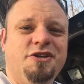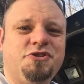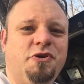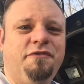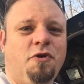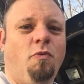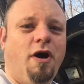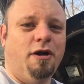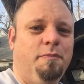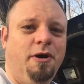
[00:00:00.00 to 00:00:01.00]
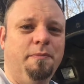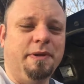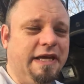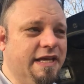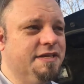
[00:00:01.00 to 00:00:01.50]
So if your water pump
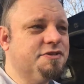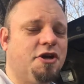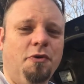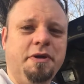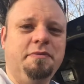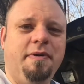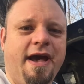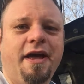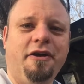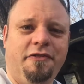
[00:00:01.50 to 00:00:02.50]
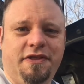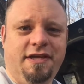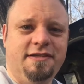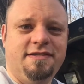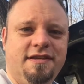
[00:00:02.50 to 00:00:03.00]
is going bad on
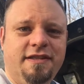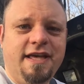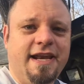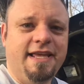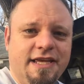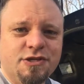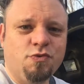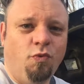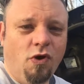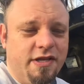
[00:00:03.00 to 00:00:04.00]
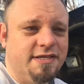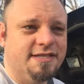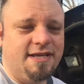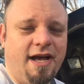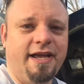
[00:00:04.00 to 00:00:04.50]
these, that is one
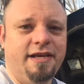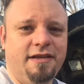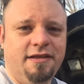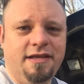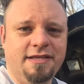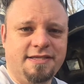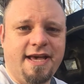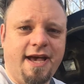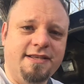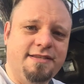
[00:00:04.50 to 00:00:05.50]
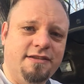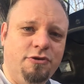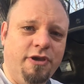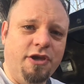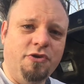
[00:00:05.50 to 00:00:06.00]
sign, is that
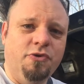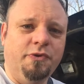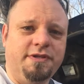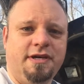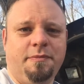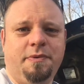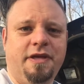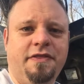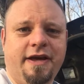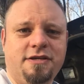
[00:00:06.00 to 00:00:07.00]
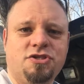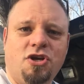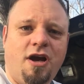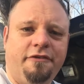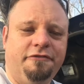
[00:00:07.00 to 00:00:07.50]
you get coolant up in that
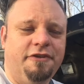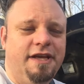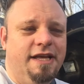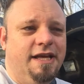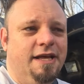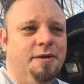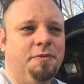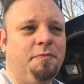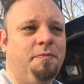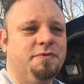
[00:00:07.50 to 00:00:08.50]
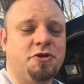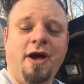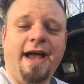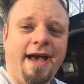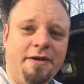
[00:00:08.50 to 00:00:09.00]
trough. So I
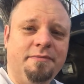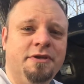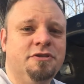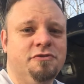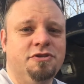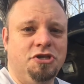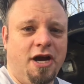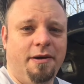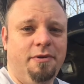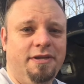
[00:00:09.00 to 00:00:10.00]
had them do the job.